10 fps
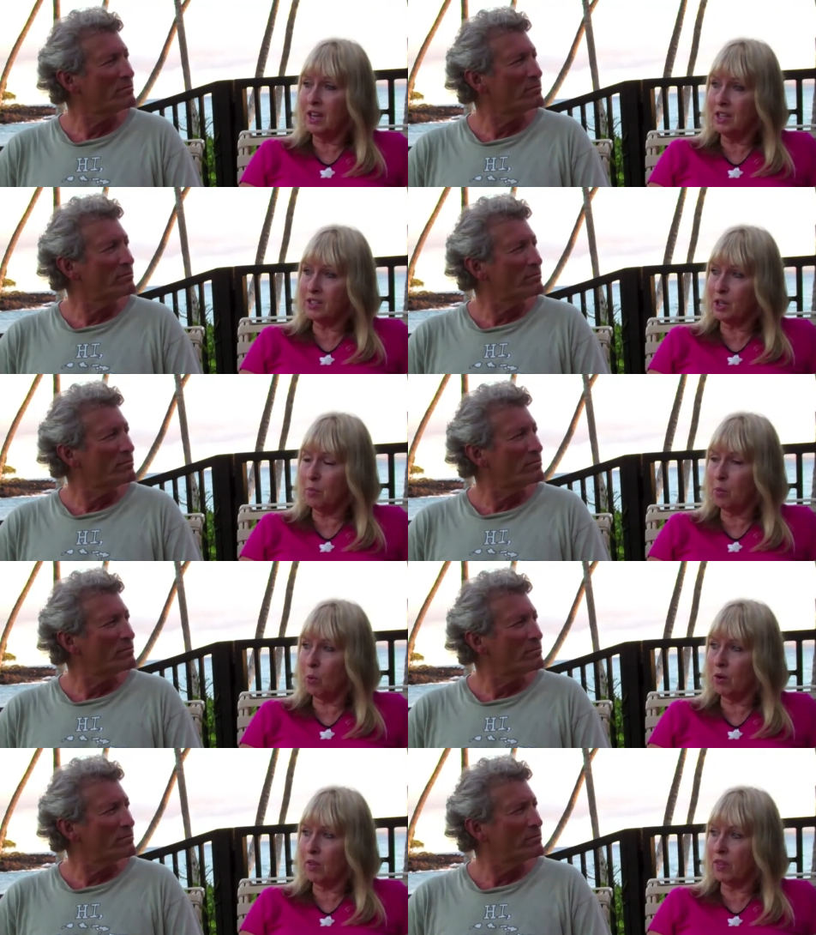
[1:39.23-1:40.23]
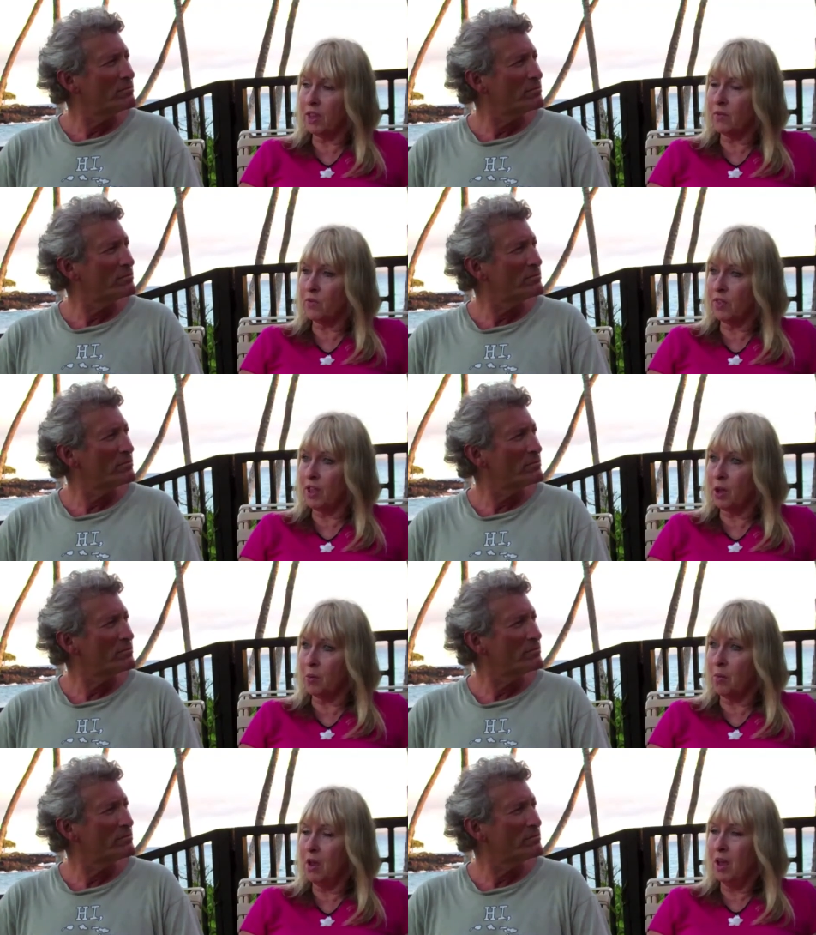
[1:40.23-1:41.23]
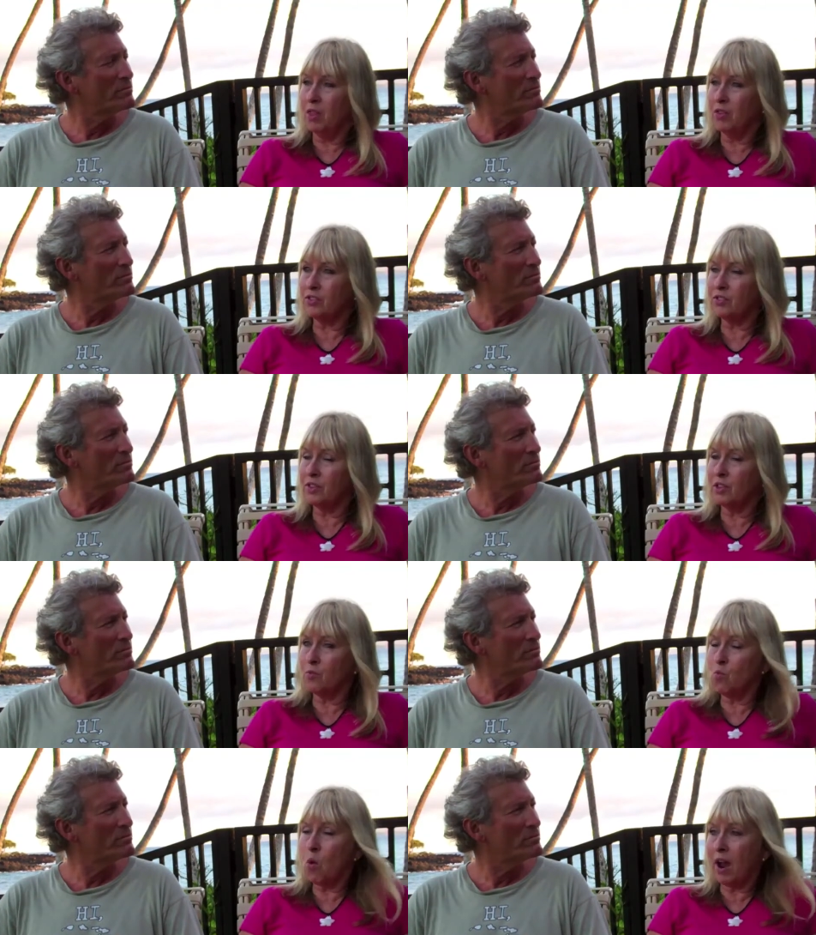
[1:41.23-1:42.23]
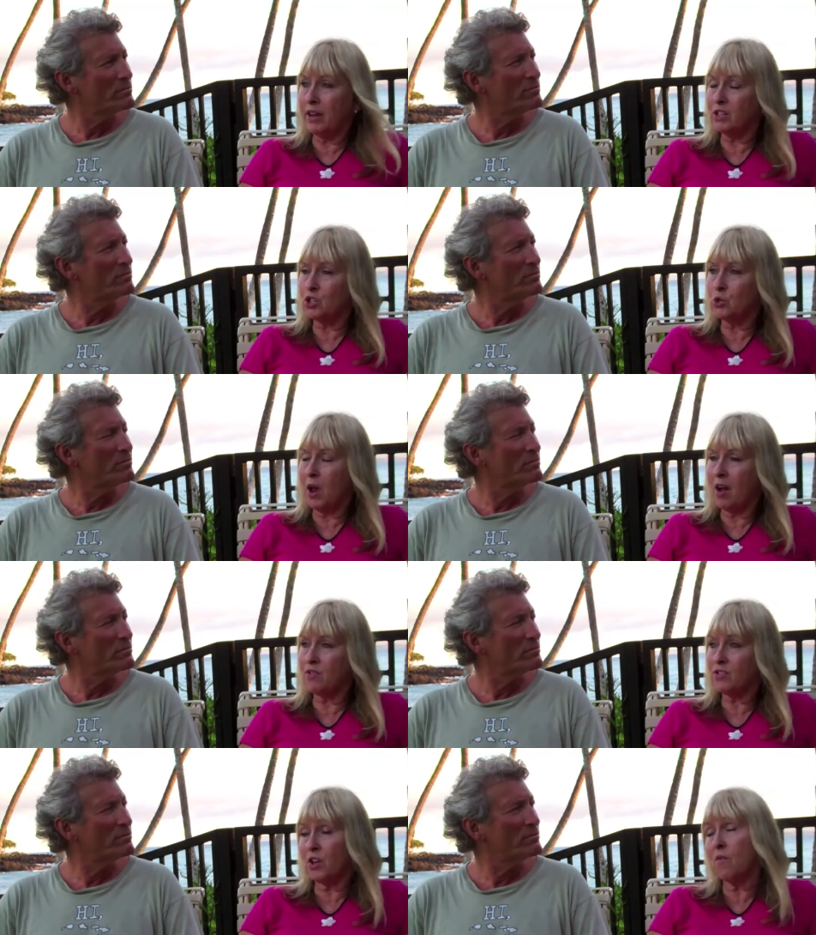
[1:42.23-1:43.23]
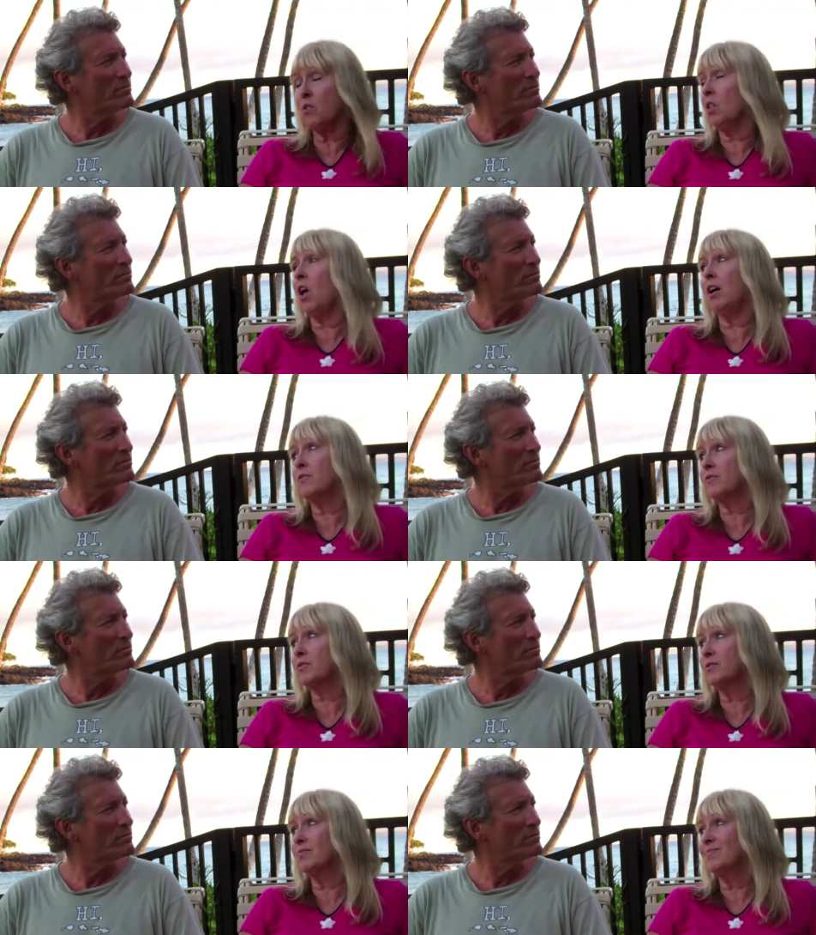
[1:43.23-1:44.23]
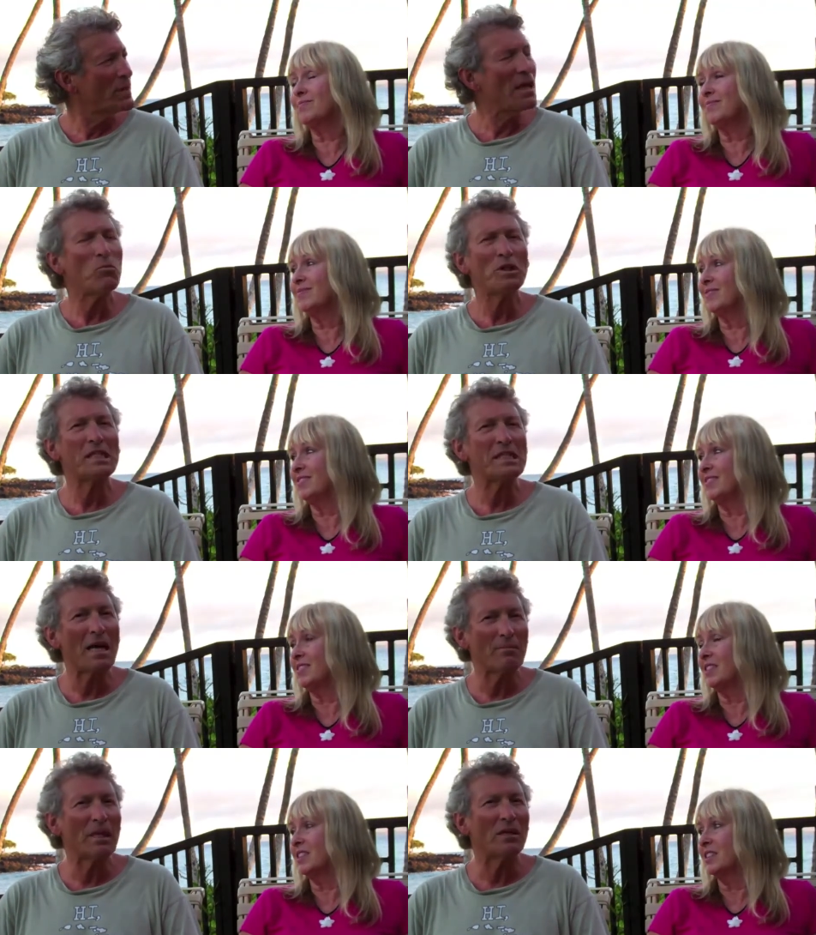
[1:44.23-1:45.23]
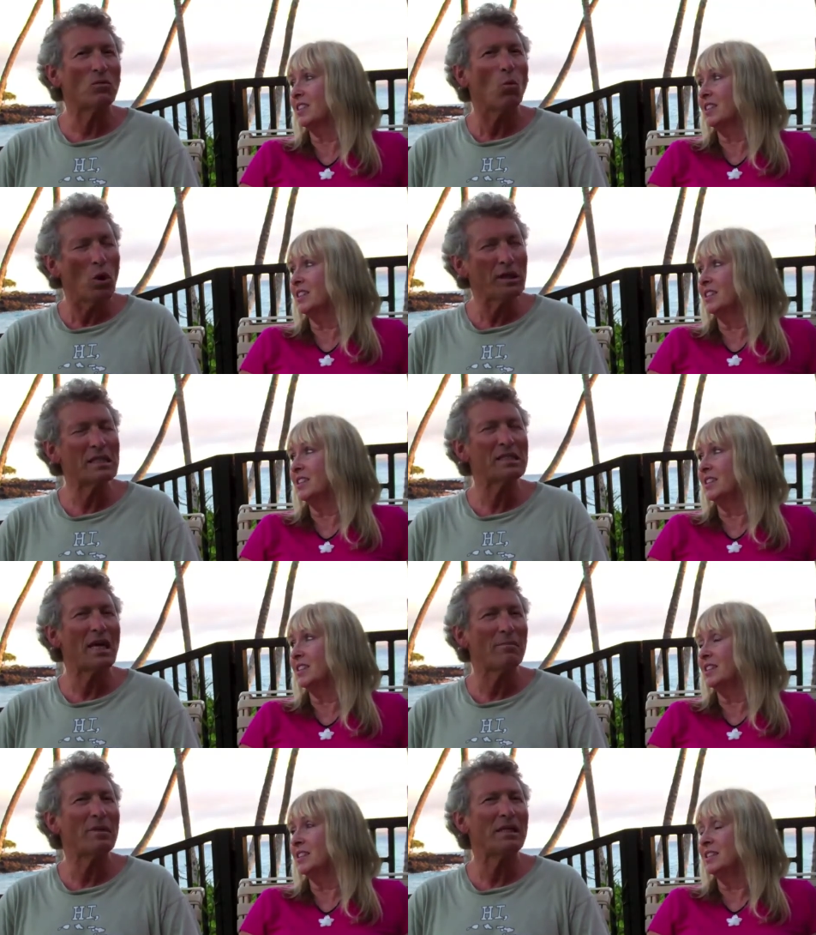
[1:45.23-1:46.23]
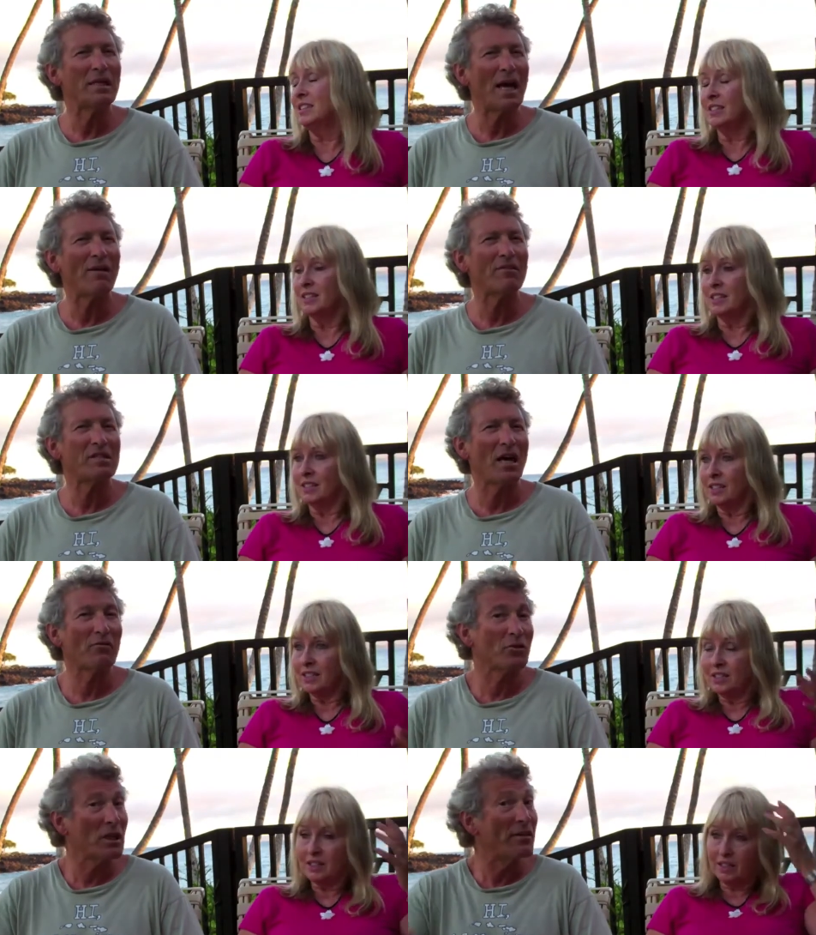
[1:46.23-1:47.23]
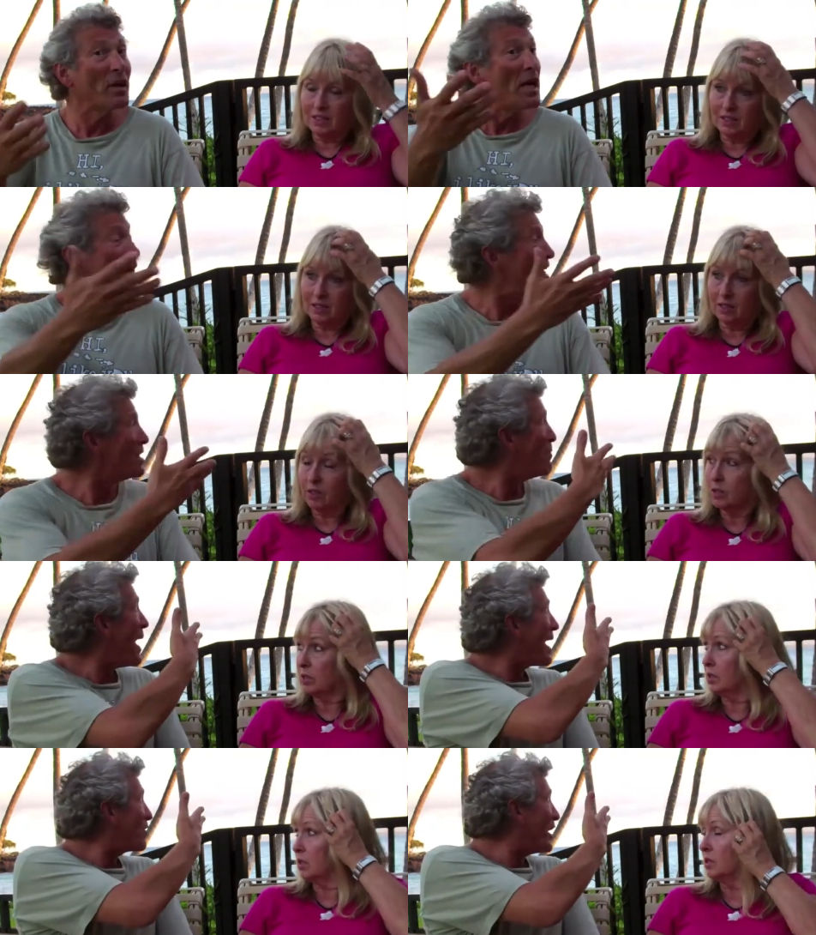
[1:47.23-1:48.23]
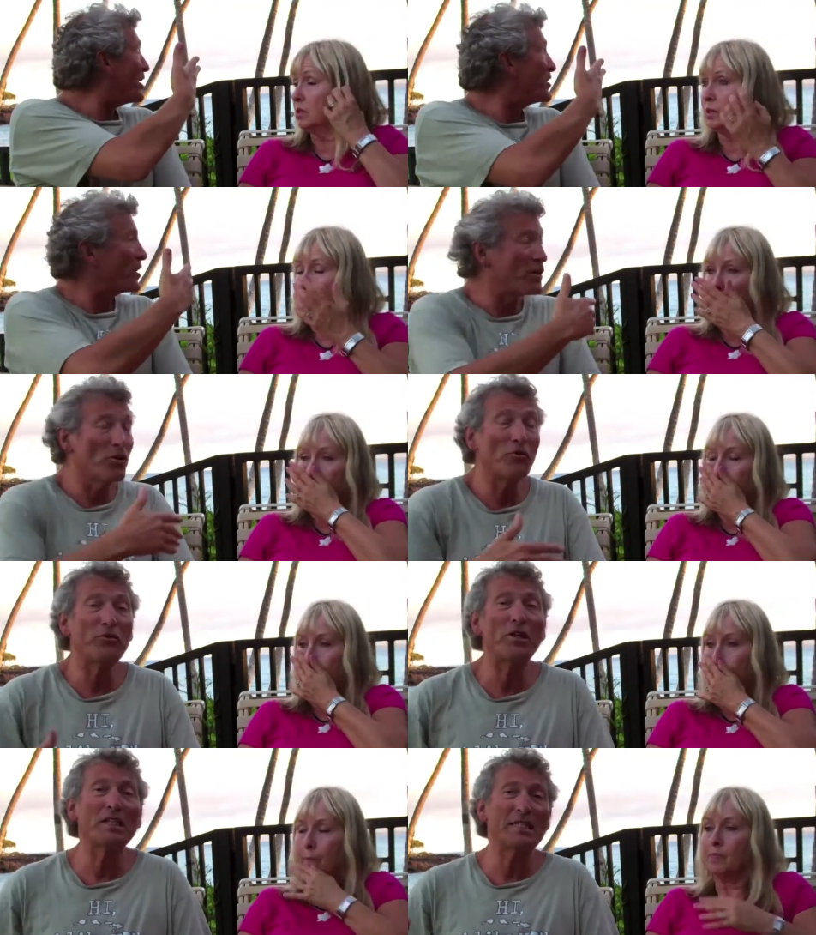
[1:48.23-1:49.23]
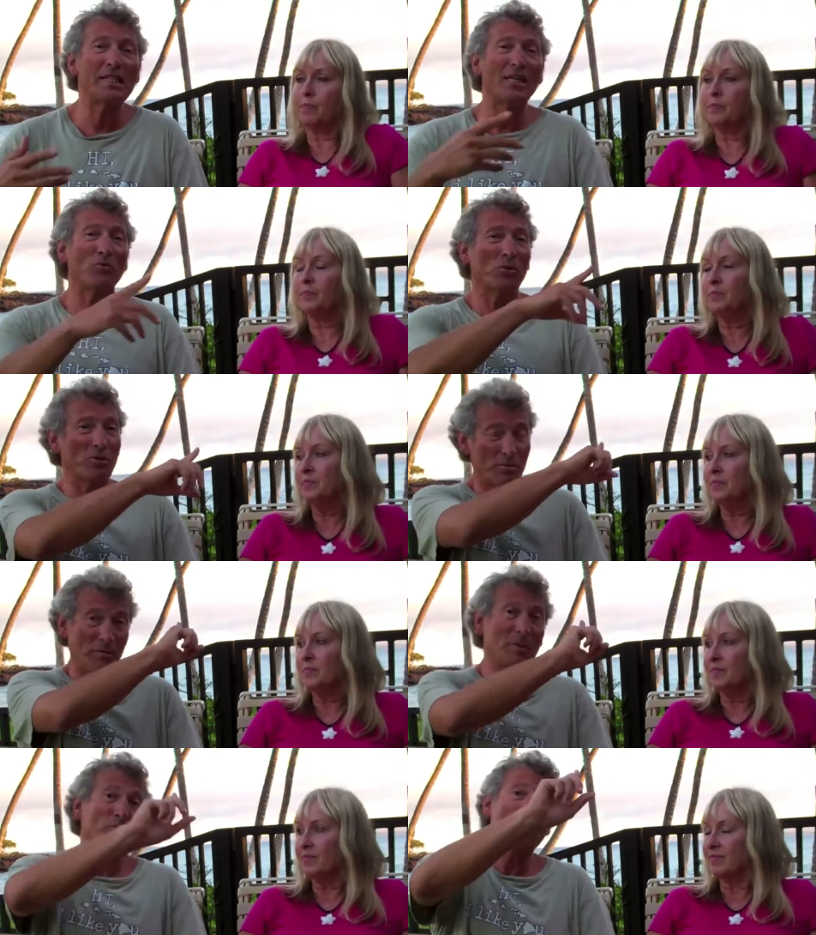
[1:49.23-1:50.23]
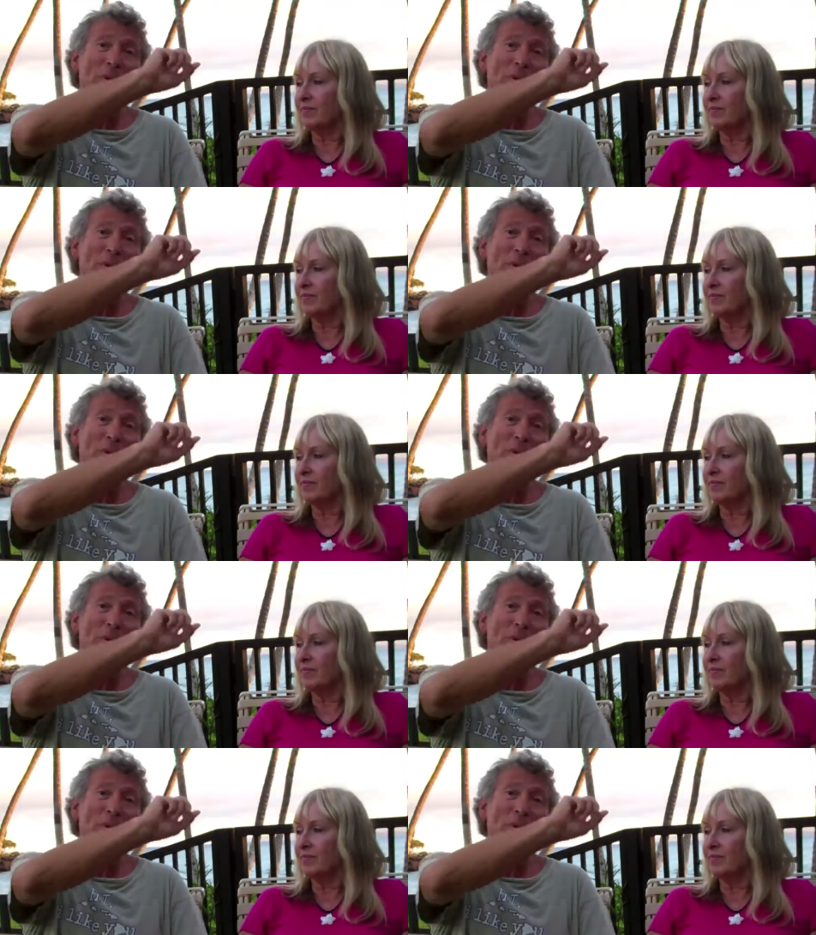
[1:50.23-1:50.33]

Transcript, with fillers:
Speaker 1: is an important thing for them, the right to have a sovereign life.
Speaker 2: And what does that mean? What does that mean to have a sovereign life? In the background here, I don't know if you can see it, we're right